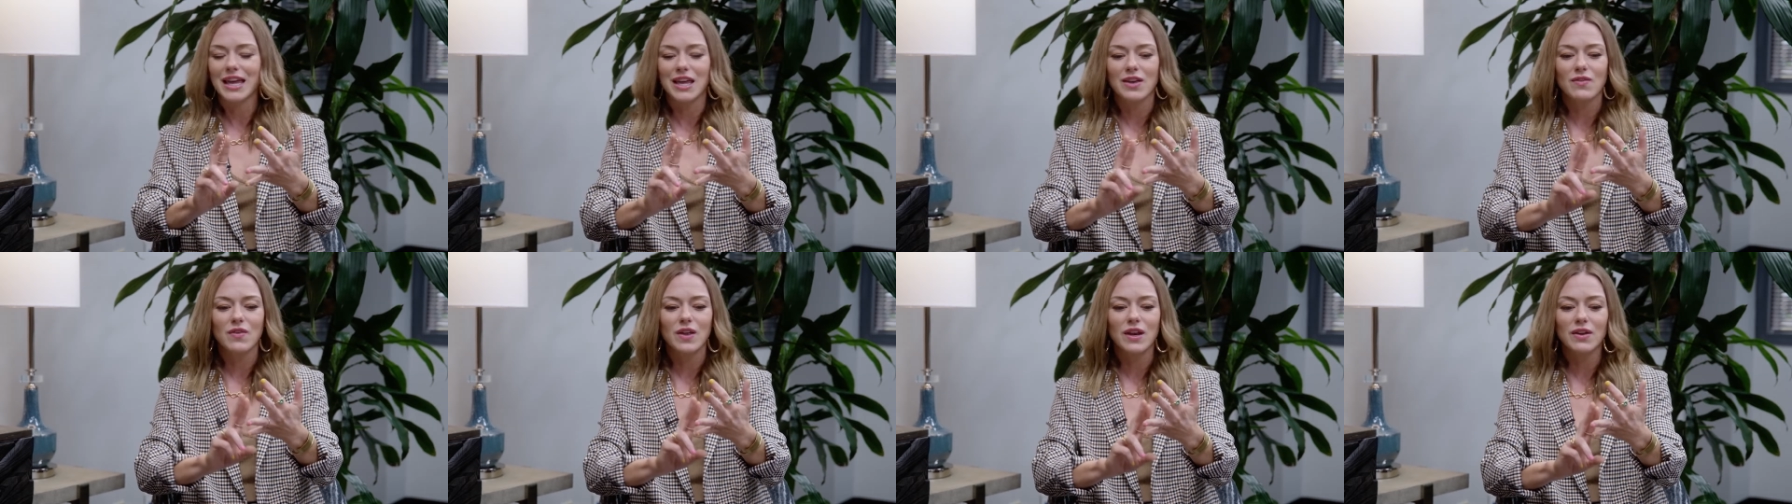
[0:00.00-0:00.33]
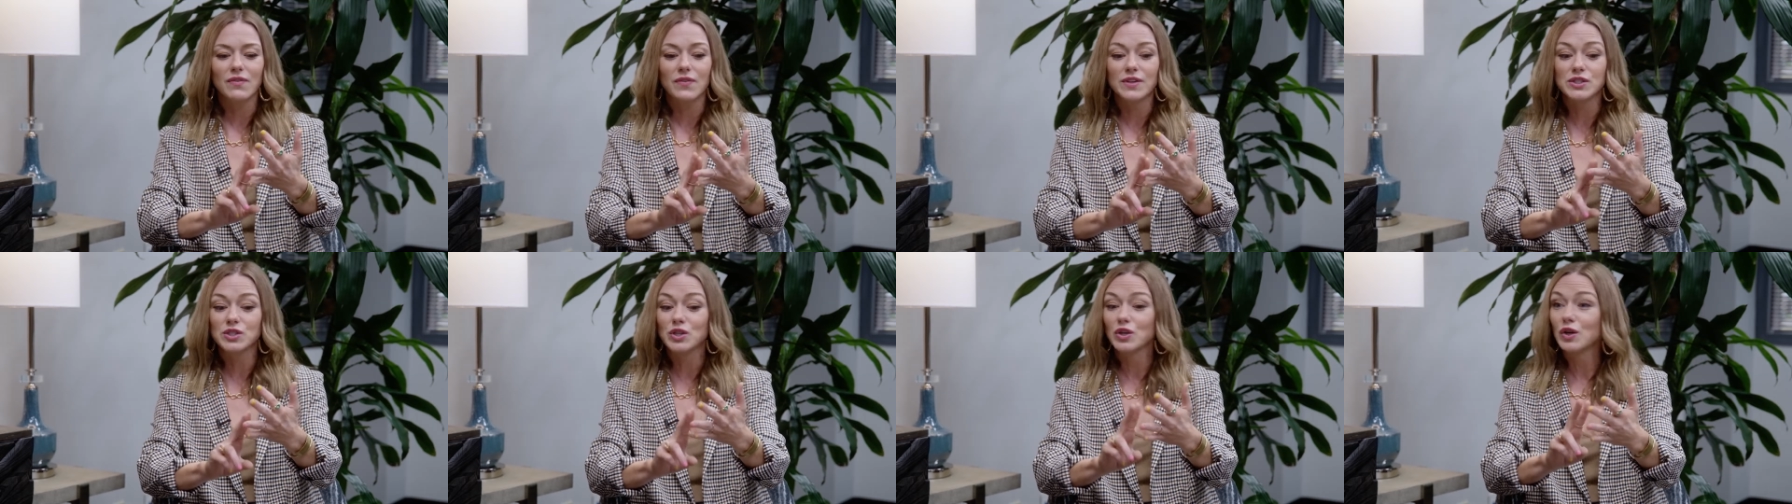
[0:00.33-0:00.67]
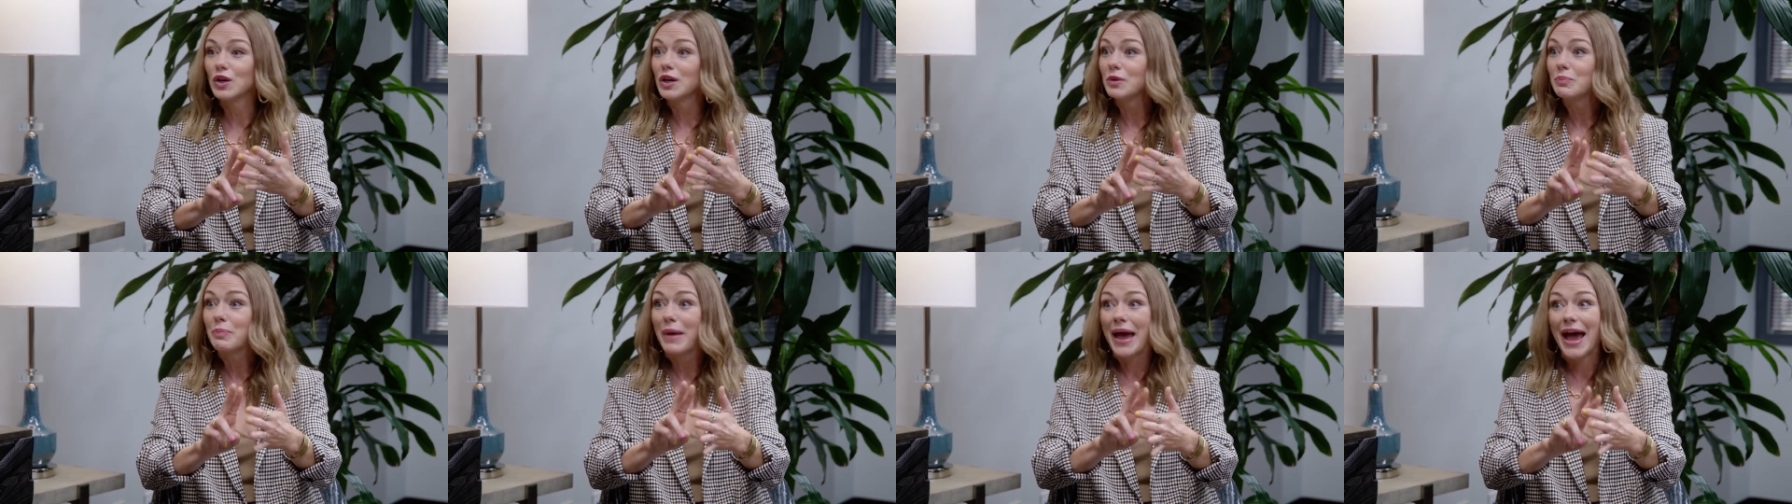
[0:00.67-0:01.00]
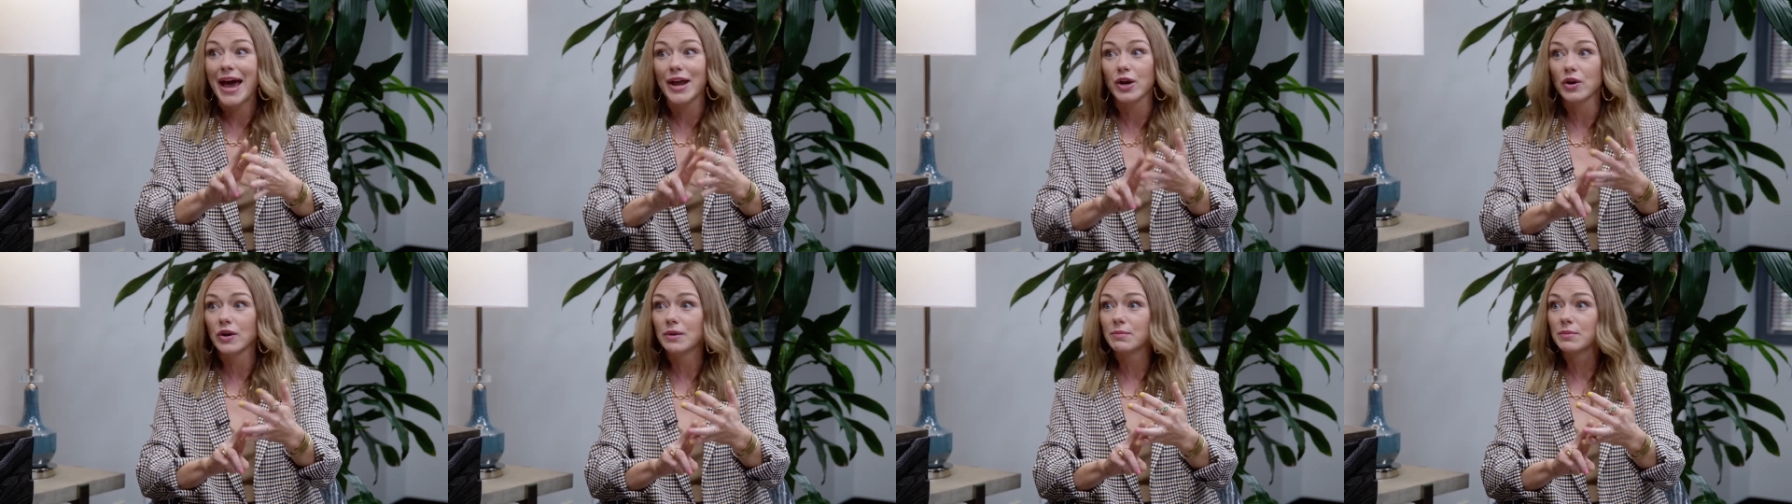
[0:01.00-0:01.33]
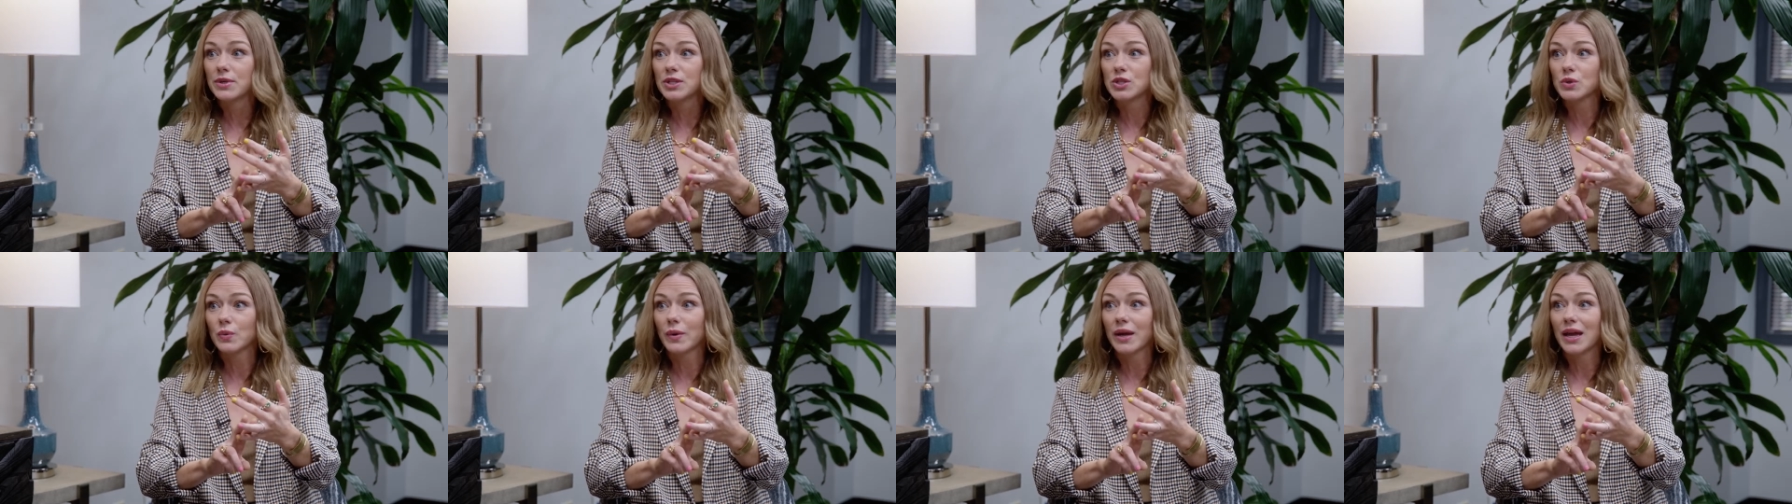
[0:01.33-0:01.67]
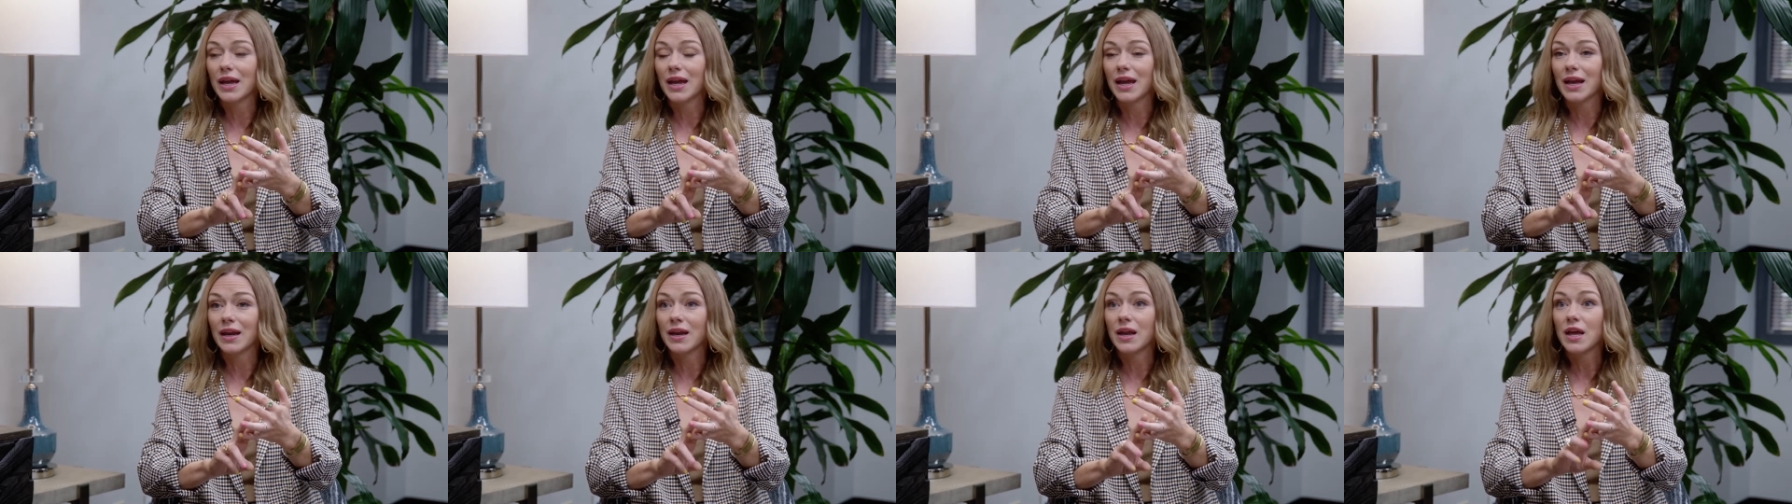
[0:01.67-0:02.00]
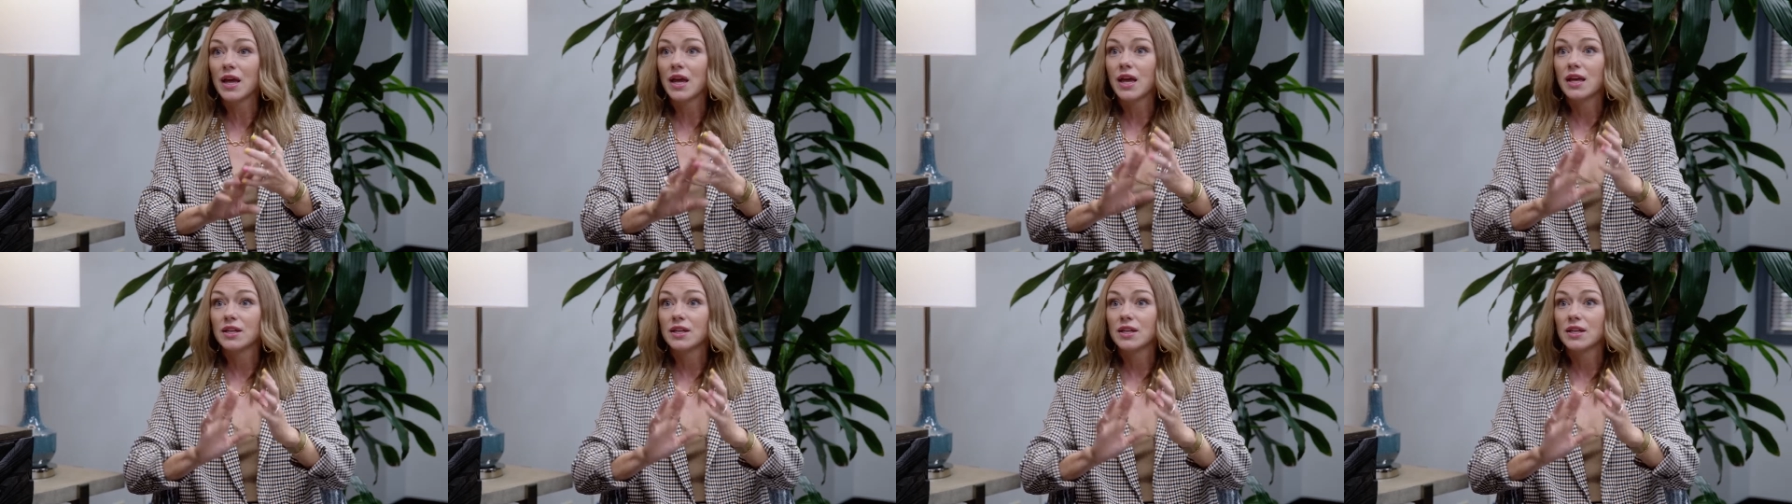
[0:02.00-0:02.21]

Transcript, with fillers: even if it's good, bad, or in between,